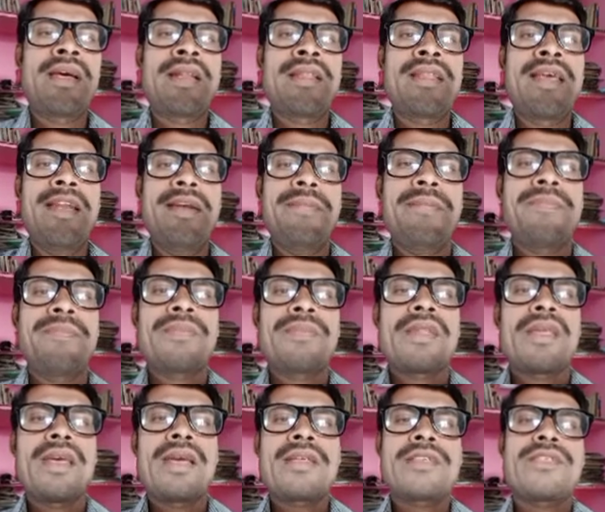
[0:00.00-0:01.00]
than
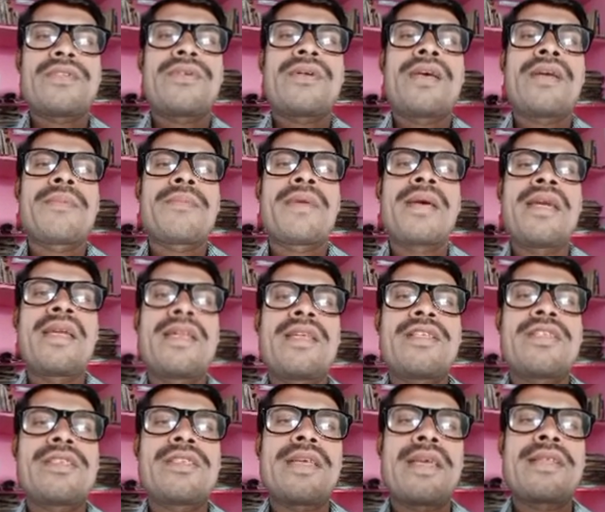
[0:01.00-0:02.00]
x square
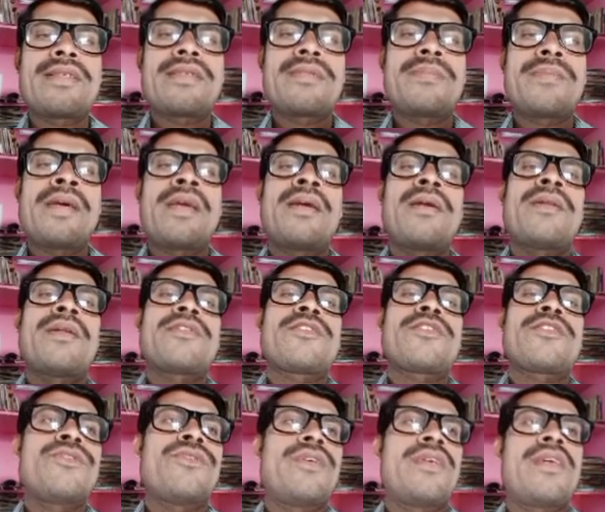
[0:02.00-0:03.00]
minus x minus
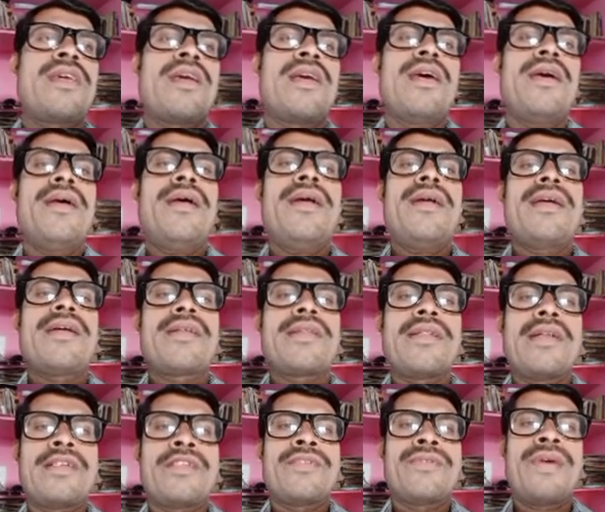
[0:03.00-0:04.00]
2 here.
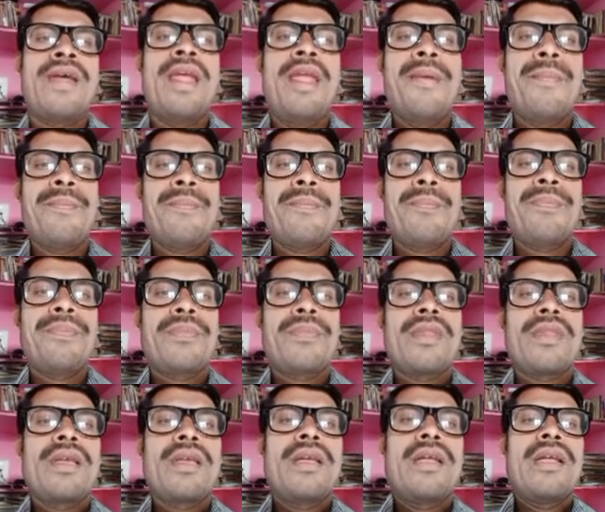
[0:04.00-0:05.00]
That's why.
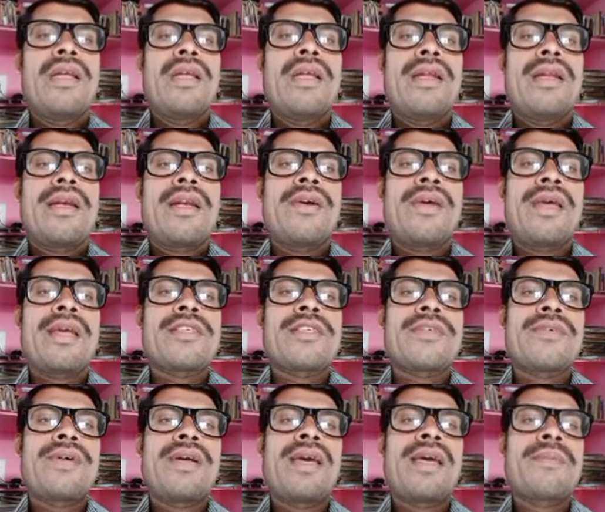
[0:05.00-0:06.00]
Now x
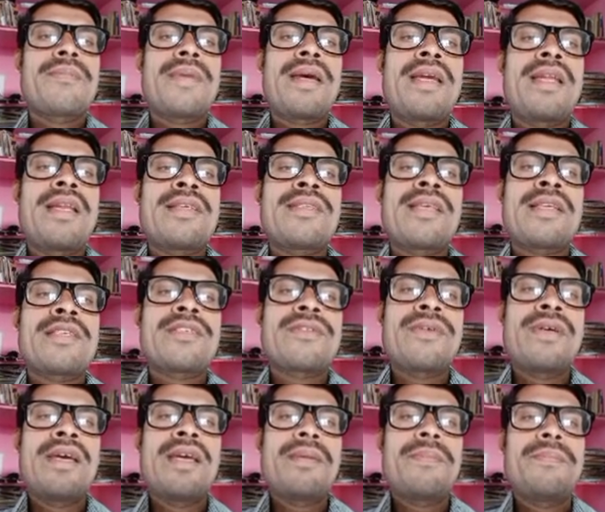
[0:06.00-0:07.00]
square minus x
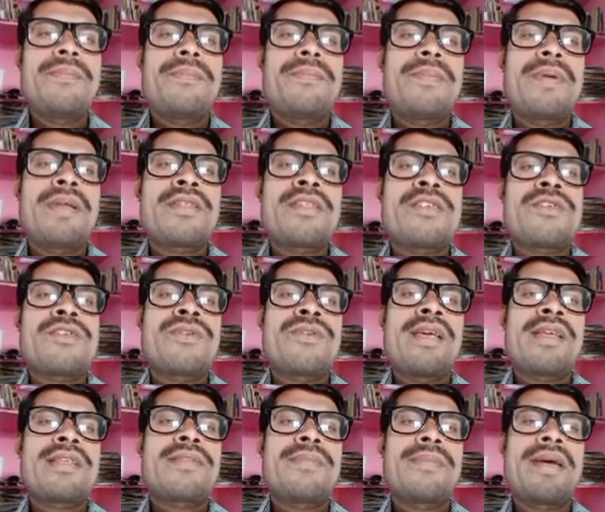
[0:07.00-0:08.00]
square plus
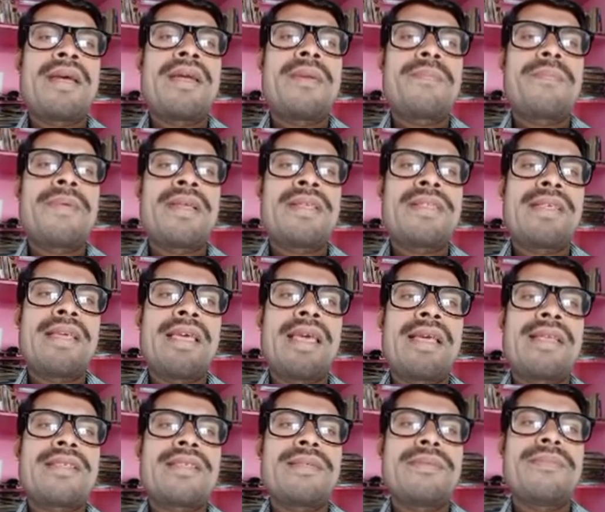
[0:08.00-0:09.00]
2x plus
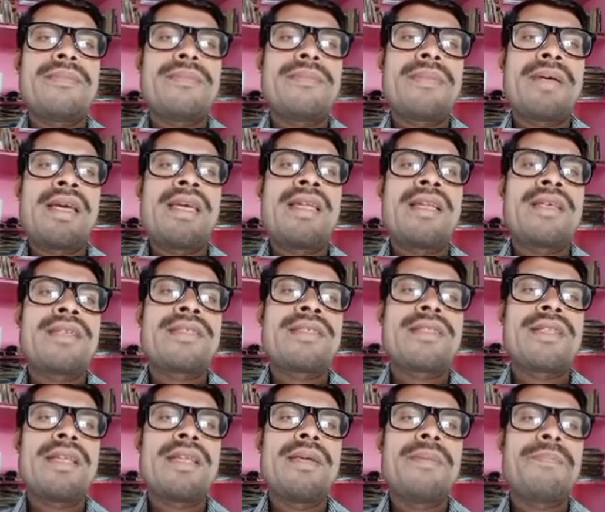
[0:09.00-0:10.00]
x minus
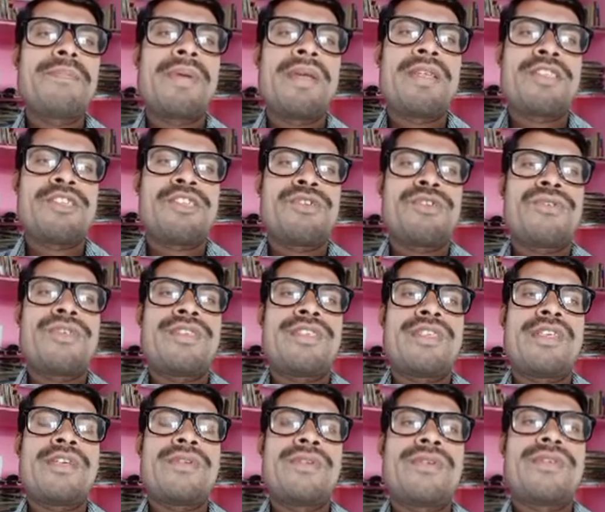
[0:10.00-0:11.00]
3 plus 2 is
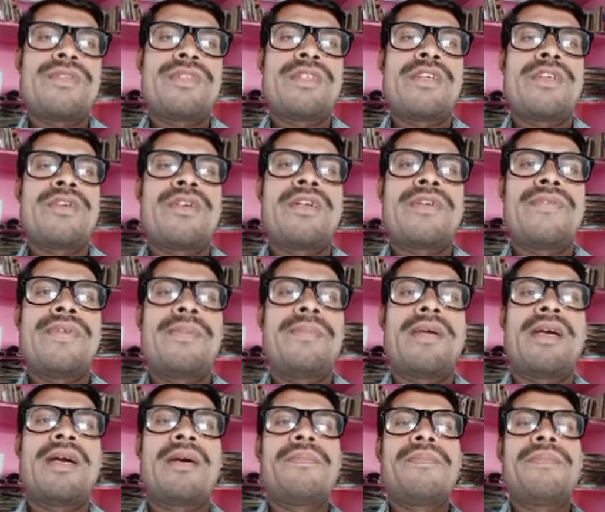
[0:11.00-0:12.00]
equal to 0, it will
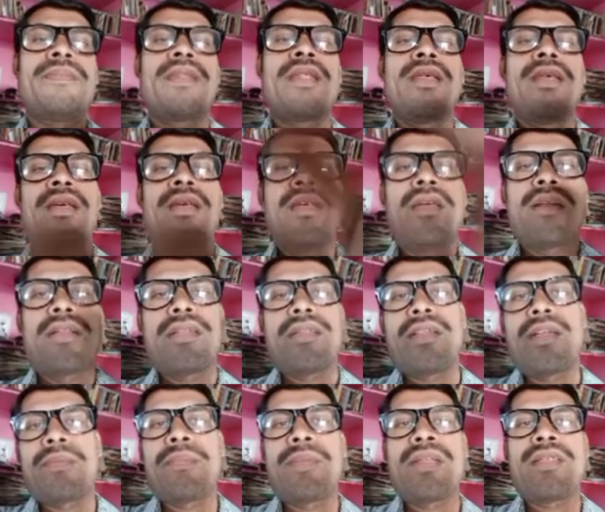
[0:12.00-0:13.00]
become.
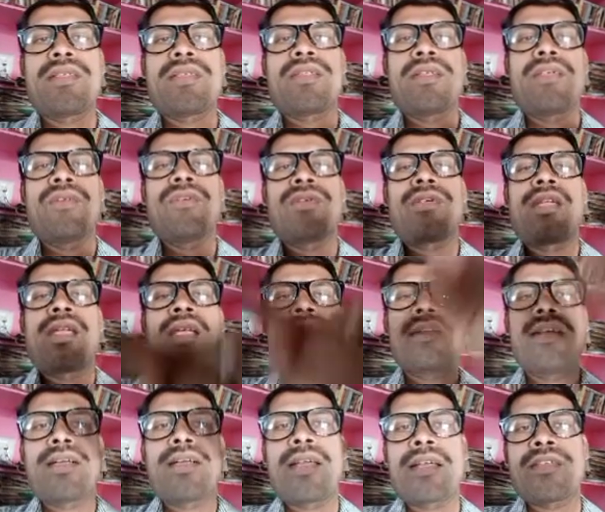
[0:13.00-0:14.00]
That means you take
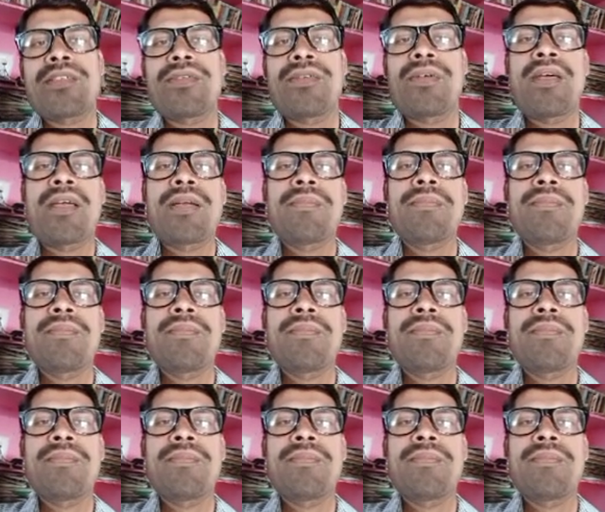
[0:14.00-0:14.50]
that x square